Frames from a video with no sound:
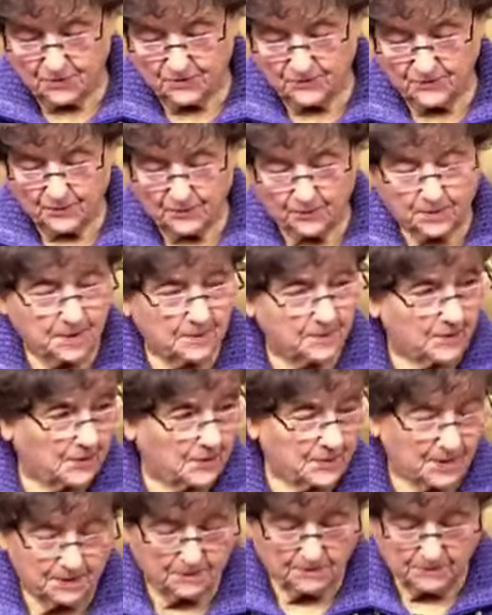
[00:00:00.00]
So you folks
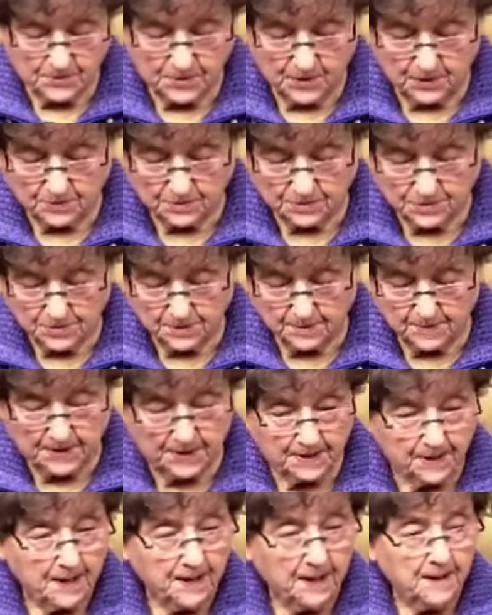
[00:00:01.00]
come on up and talk
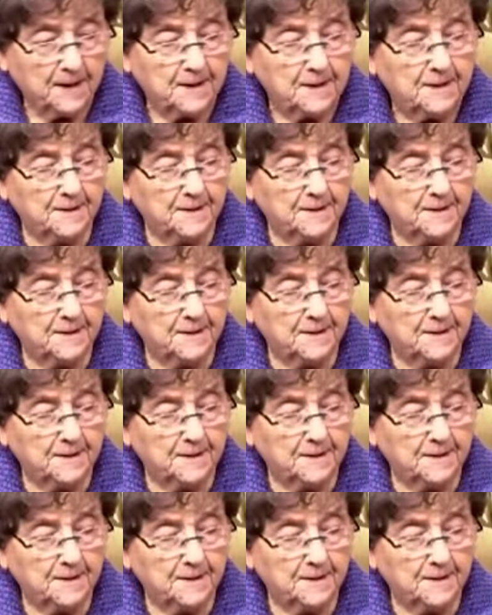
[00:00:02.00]
to me.